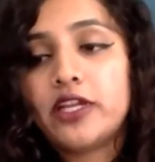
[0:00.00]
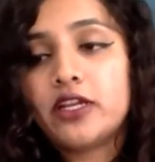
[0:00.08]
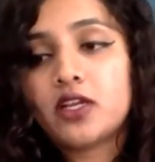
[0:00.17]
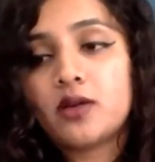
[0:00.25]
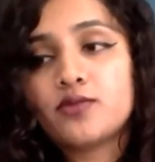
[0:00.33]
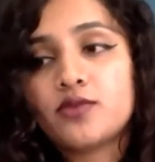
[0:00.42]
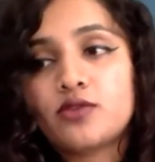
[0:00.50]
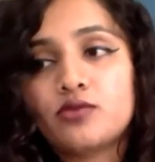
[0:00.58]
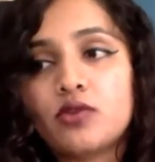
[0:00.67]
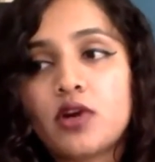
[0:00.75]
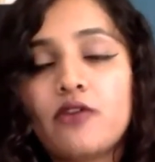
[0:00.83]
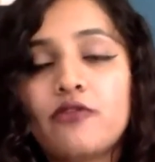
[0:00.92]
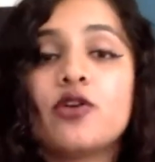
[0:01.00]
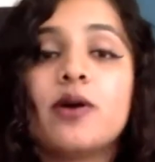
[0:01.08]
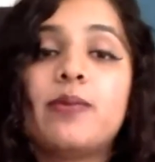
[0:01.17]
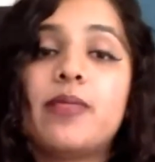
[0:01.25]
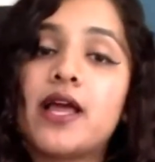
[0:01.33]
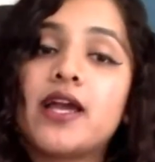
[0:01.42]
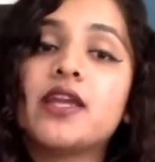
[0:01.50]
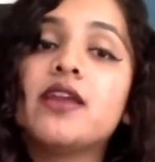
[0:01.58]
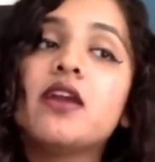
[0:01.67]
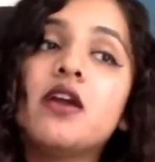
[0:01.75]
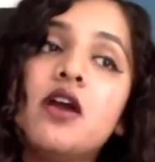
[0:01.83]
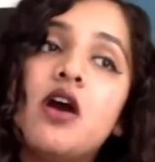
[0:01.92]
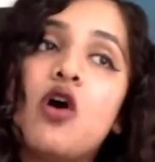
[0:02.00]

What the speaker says: when it comes to how you apply,